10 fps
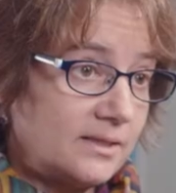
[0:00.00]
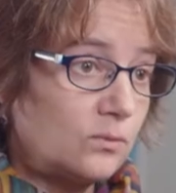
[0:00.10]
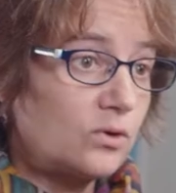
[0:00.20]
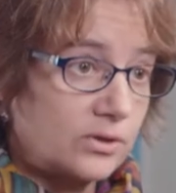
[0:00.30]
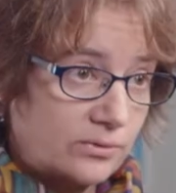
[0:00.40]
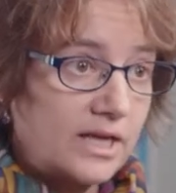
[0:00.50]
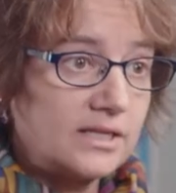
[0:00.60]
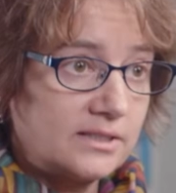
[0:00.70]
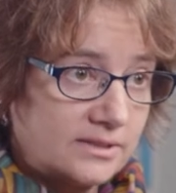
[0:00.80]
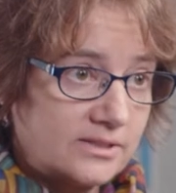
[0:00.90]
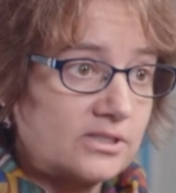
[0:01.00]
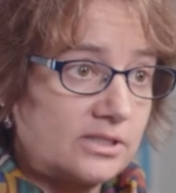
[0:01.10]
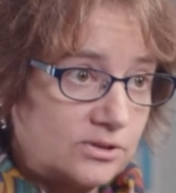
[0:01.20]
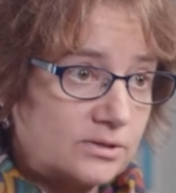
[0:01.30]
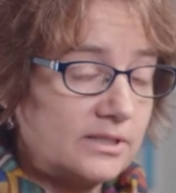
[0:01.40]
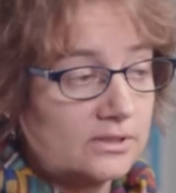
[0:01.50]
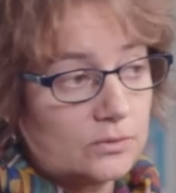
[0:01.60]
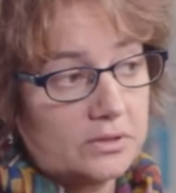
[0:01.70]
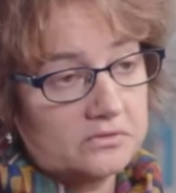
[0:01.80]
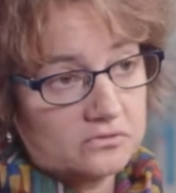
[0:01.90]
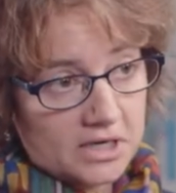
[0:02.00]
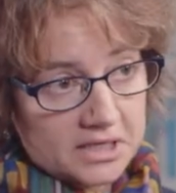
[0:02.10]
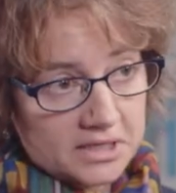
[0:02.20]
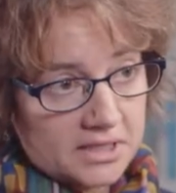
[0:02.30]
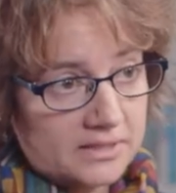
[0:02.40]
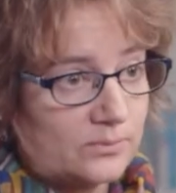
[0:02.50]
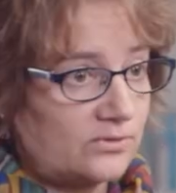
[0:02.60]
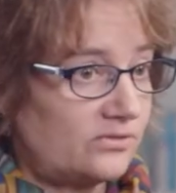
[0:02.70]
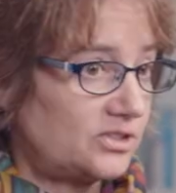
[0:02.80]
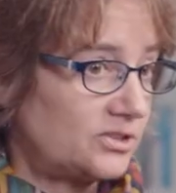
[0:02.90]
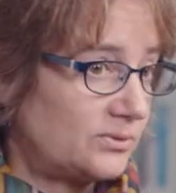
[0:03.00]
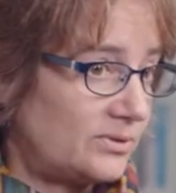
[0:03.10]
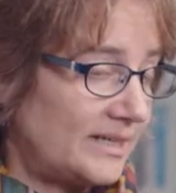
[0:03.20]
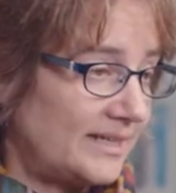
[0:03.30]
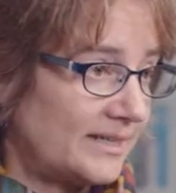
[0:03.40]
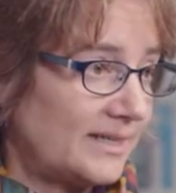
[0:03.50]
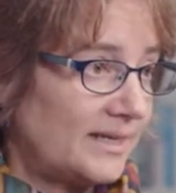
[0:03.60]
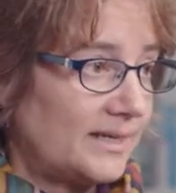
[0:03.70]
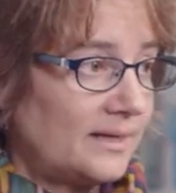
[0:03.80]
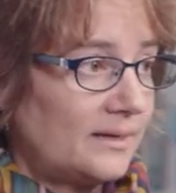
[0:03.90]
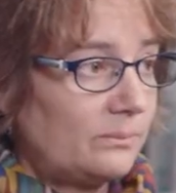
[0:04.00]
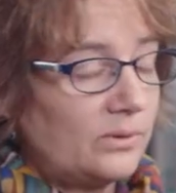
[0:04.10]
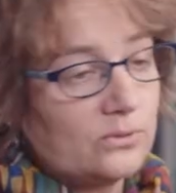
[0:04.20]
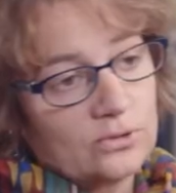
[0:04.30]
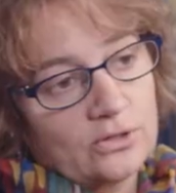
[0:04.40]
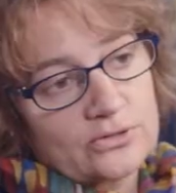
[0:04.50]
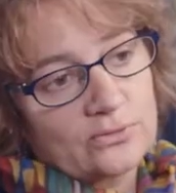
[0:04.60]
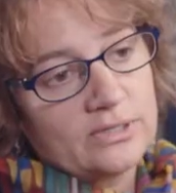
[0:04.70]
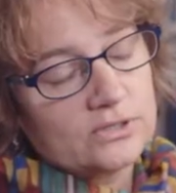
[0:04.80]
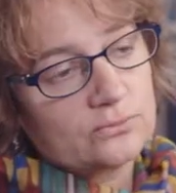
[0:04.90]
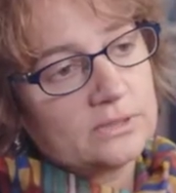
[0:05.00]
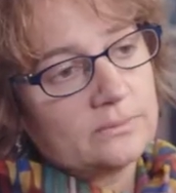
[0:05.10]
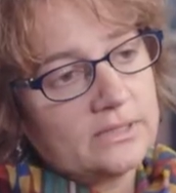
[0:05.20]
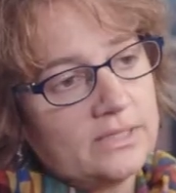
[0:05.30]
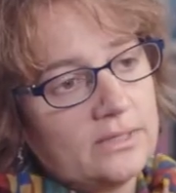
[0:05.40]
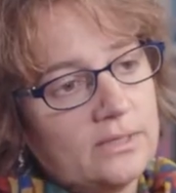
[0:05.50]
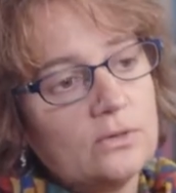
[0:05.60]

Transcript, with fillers: that were created in this country in creative writing and professional writing. But we're also extremely